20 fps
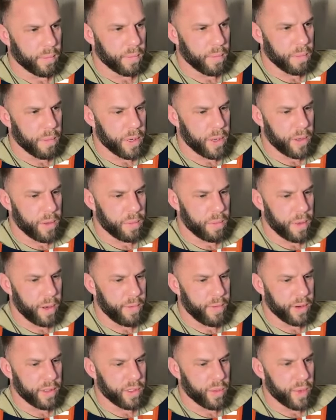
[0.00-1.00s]
Boom,
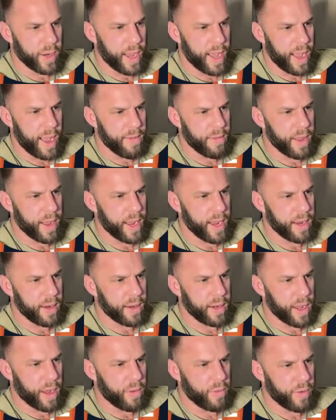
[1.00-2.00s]
perfect. So we have 8.
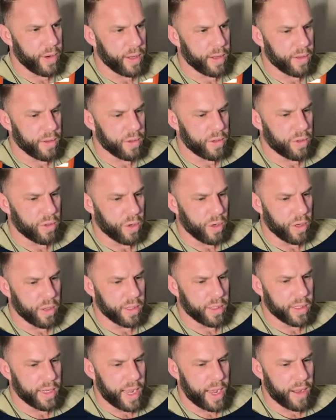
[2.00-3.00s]
Now if we scroll
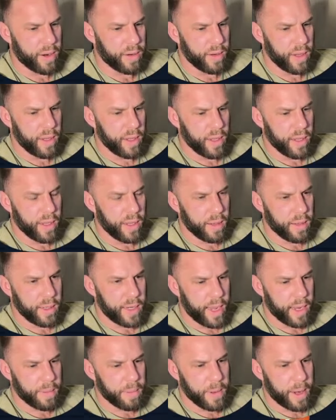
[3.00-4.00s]
this down,
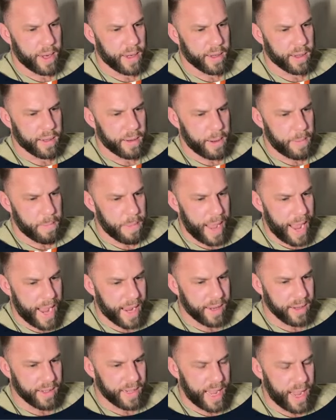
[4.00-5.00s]
deck
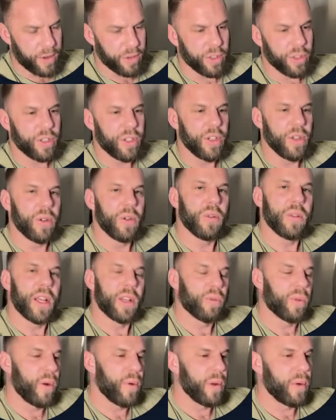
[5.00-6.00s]
back down to 2,
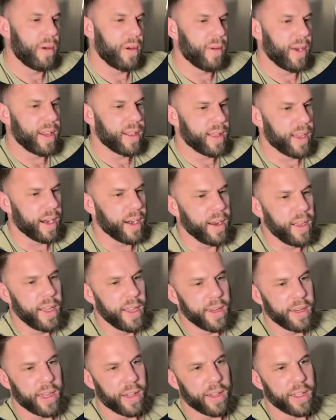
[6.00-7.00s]
that's what we want right there.
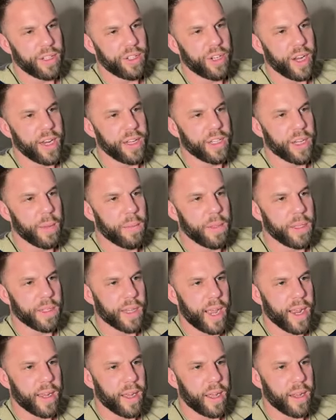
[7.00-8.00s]
Now let's change up these
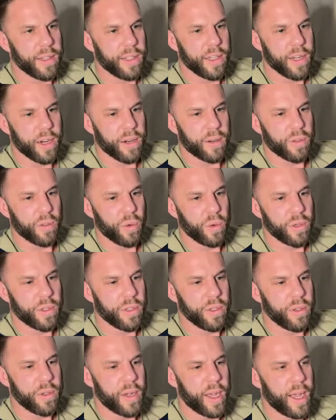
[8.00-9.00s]
icons here. So we'll
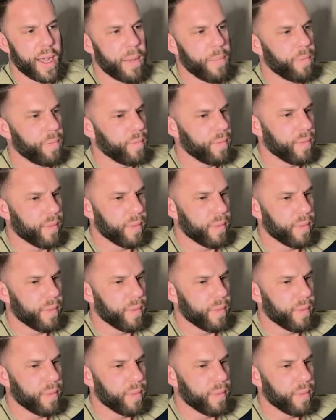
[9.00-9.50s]
do, um,